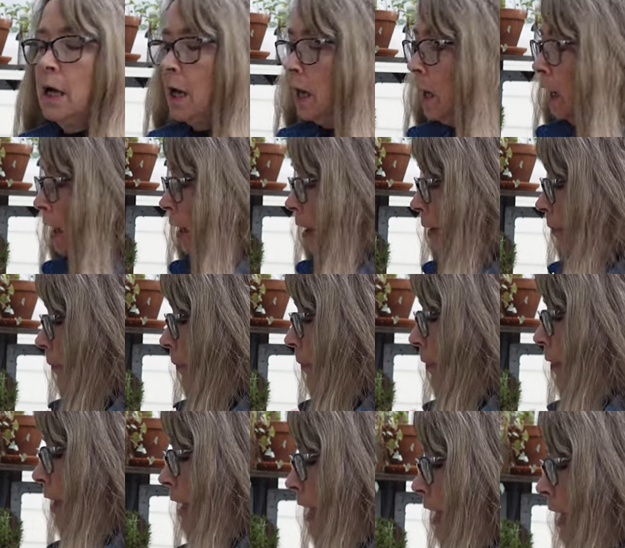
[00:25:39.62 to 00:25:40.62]
um,
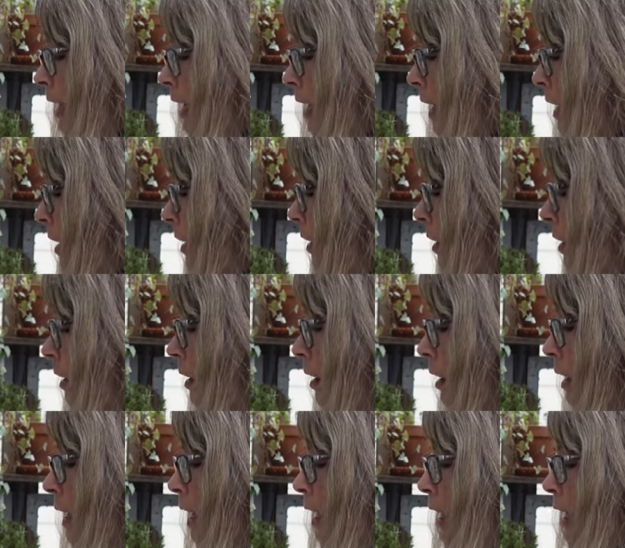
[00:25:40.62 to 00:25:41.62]
the
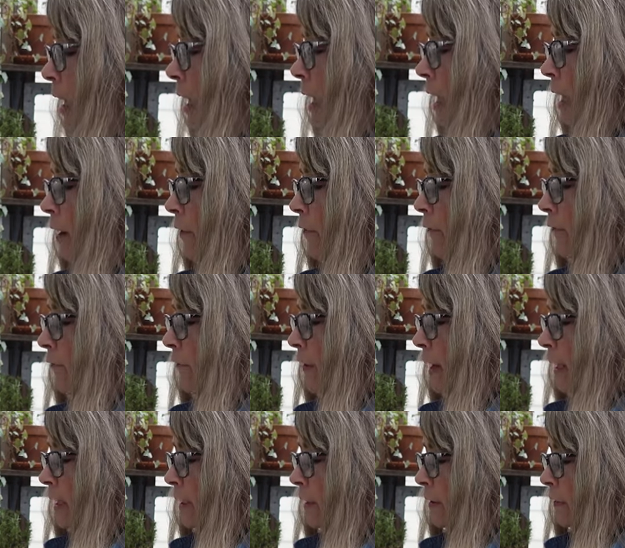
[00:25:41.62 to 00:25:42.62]

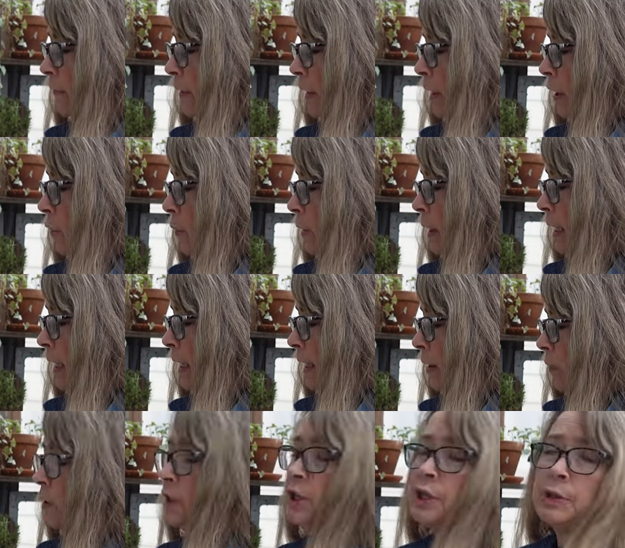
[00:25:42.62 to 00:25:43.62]
effective
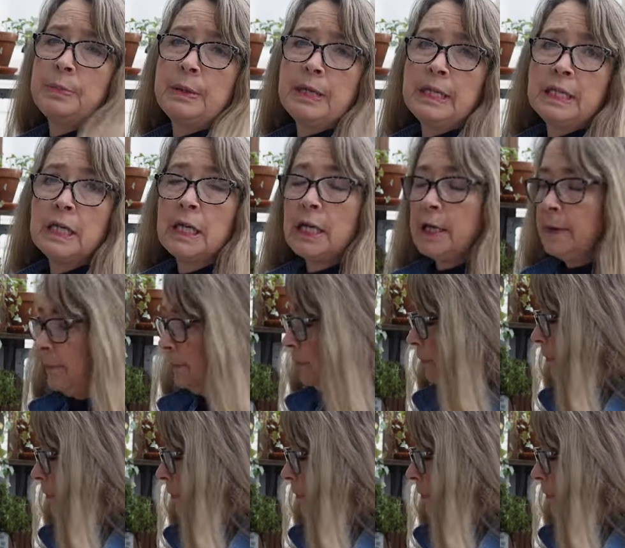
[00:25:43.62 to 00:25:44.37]
ingredient, which is BT.